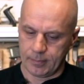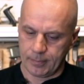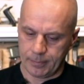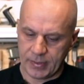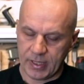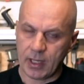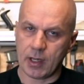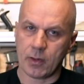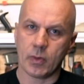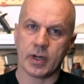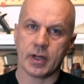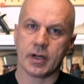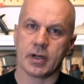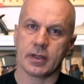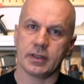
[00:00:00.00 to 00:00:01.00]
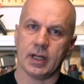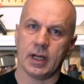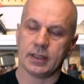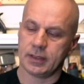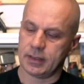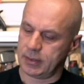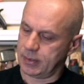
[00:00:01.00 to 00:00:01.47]
be aware
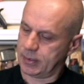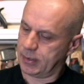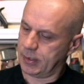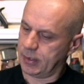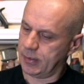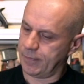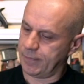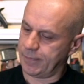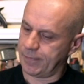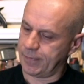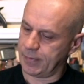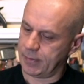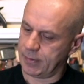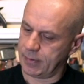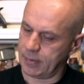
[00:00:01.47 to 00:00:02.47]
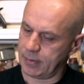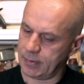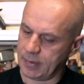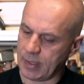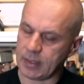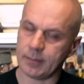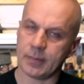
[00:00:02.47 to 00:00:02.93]
that if
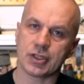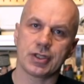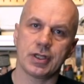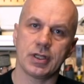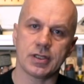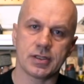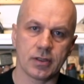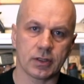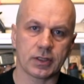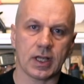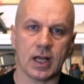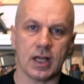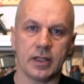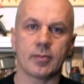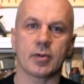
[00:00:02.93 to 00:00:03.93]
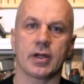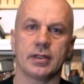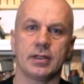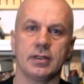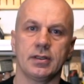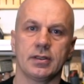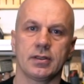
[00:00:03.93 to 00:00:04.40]
that machine is not
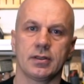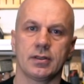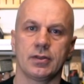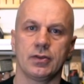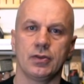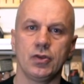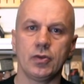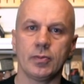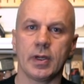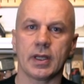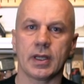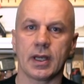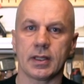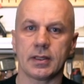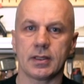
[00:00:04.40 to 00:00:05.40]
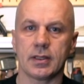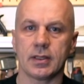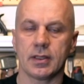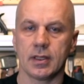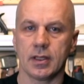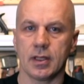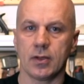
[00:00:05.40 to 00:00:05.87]
calibrated, you may get
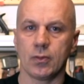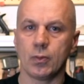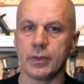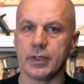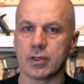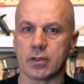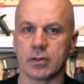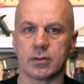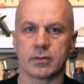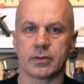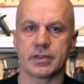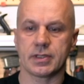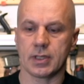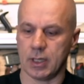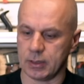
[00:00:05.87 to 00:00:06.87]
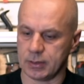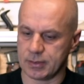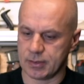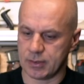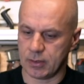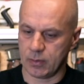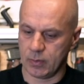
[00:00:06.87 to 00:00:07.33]
a weird result.
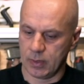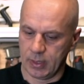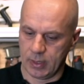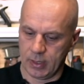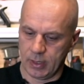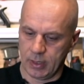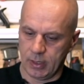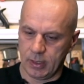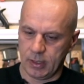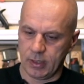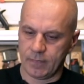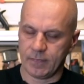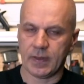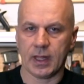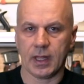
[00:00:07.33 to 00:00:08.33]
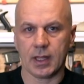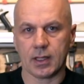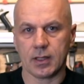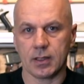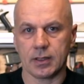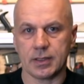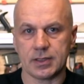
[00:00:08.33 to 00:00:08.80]
So if the
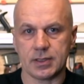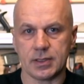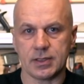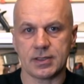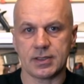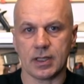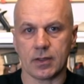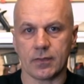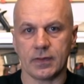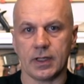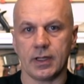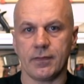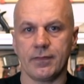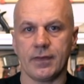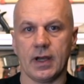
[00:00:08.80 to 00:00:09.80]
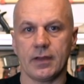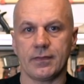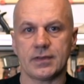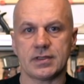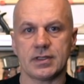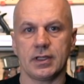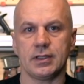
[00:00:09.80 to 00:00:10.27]
angle is, instead of
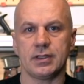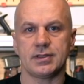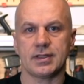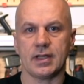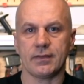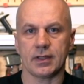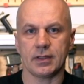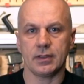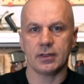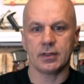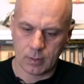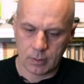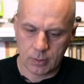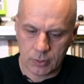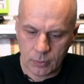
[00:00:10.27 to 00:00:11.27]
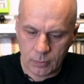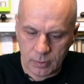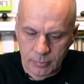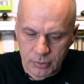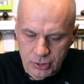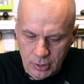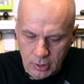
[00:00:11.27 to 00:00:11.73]
95 is 97, you will
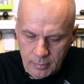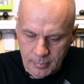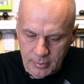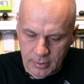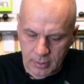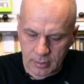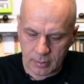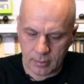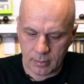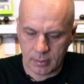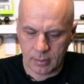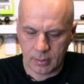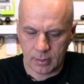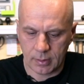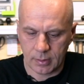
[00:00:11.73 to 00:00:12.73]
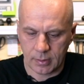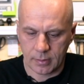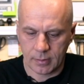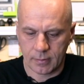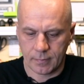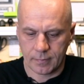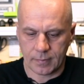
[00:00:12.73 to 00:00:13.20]
be sharpening
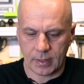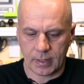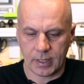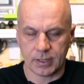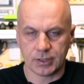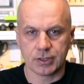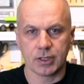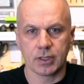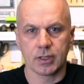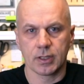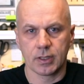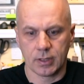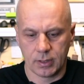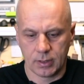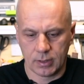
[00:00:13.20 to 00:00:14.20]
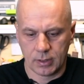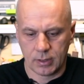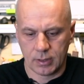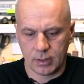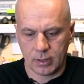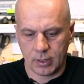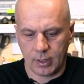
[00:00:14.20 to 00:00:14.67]
that edge.
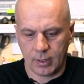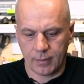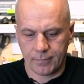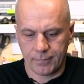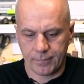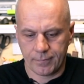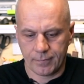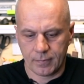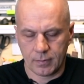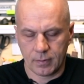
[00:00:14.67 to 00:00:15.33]
If